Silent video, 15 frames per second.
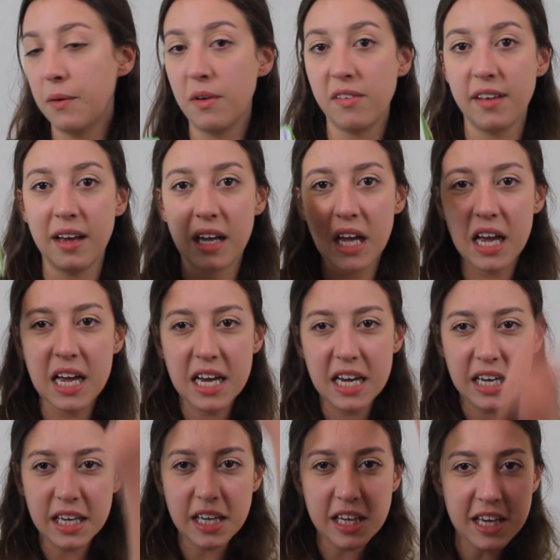I was like,
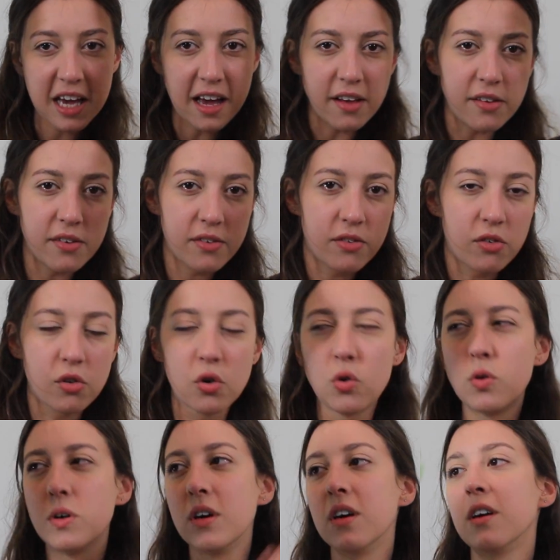yes,
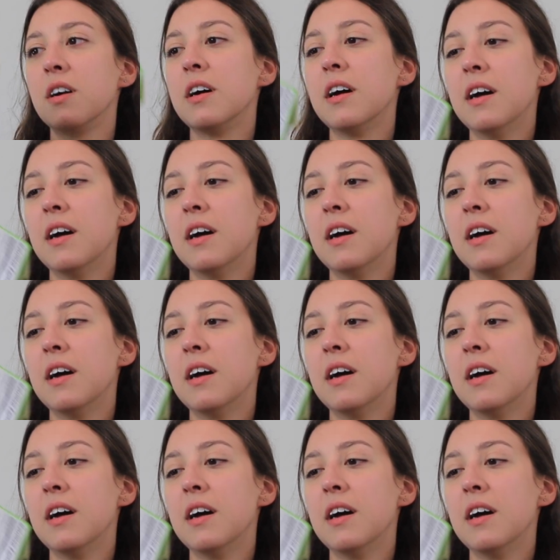score.